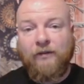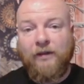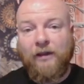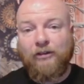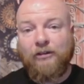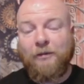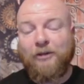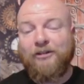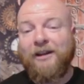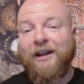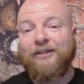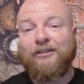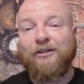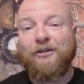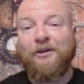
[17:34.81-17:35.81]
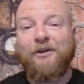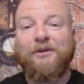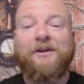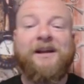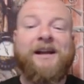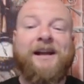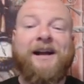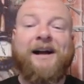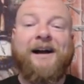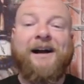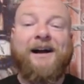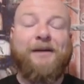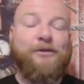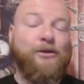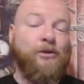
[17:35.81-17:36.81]
Thank you so much, cast and crew.
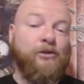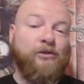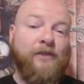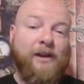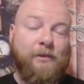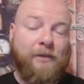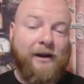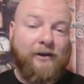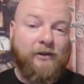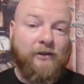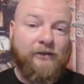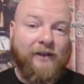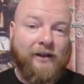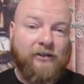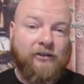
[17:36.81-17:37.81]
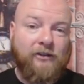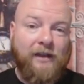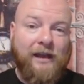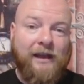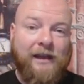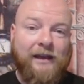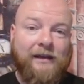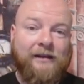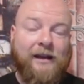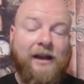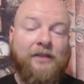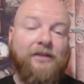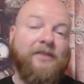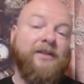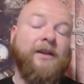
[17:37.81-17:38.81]
Uh, huge fan of practical effects, and I
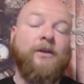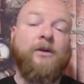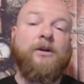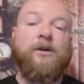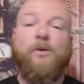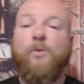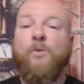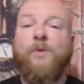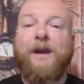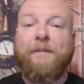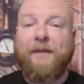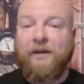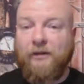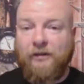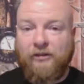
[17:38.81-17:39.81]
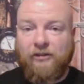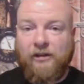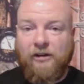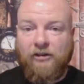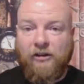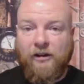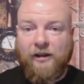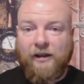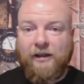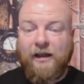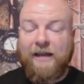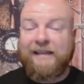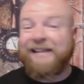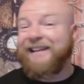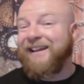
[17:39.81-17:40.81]
think they look way better than CGI,
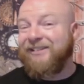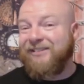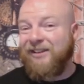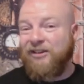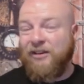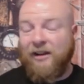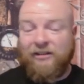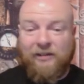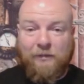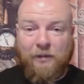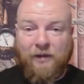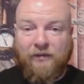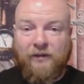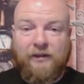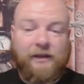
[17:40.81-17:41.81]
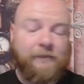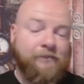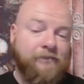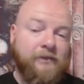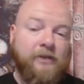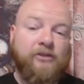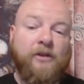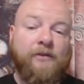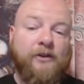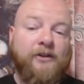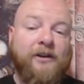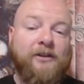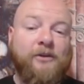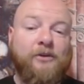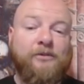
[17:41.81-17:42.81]
unless CGI is done perfectly. So if they're
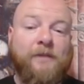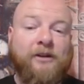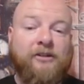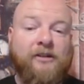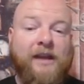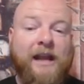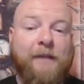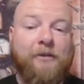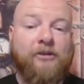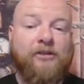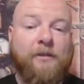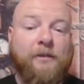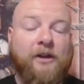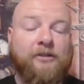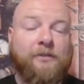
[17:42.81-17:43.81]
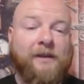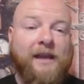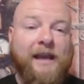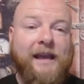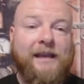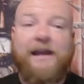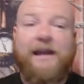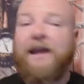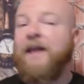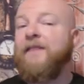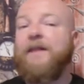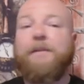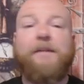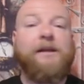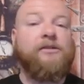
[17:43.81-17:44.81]
trying to do as much in camera as they possibly can,
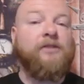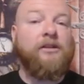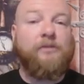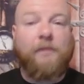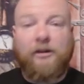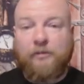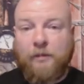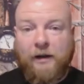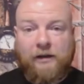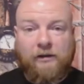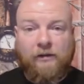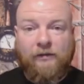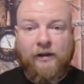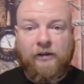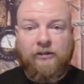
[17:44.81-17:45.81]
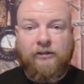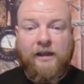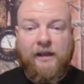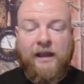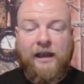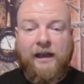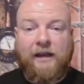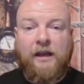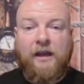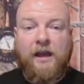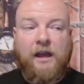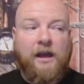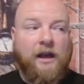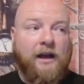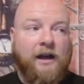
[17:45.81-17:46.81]
that means as much practical effects as they can,
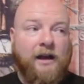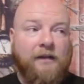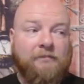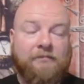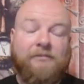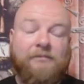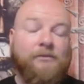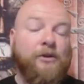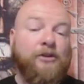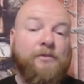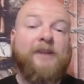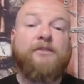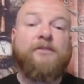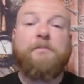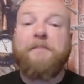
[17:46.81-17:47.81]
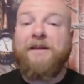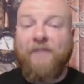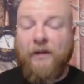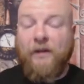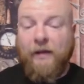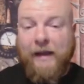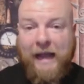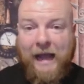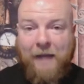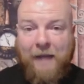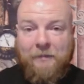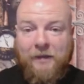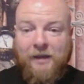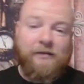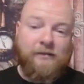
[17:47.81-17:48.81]
um, which makes me very happy.